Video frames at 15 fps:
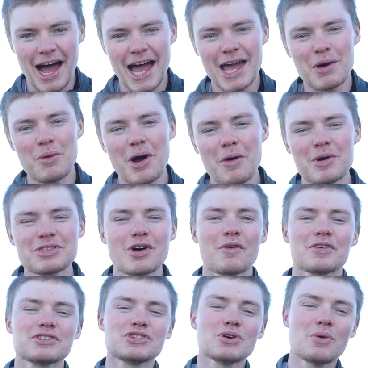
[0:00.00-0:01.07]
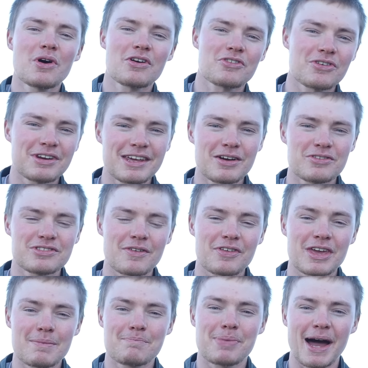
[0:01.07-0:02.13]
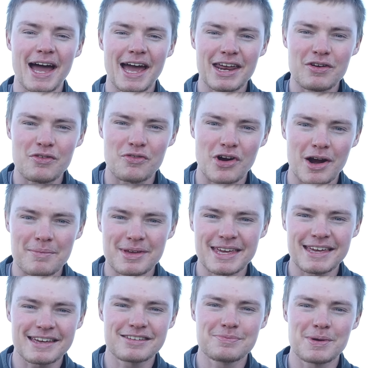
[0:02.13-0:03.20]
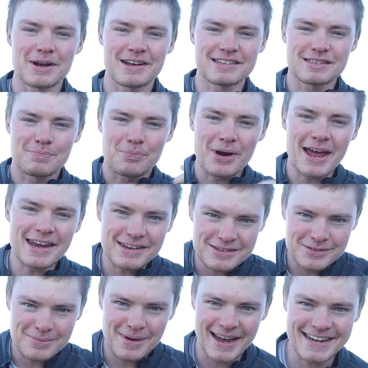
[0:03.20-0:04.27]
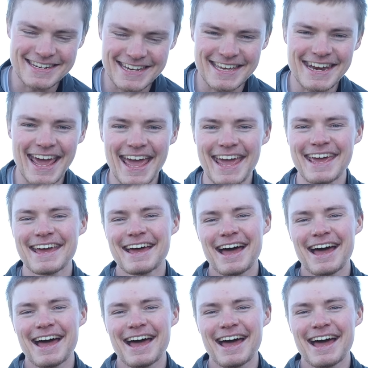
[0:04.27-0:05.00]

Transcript: Iowa with over 200 years of combined farming experience bred into my DNA.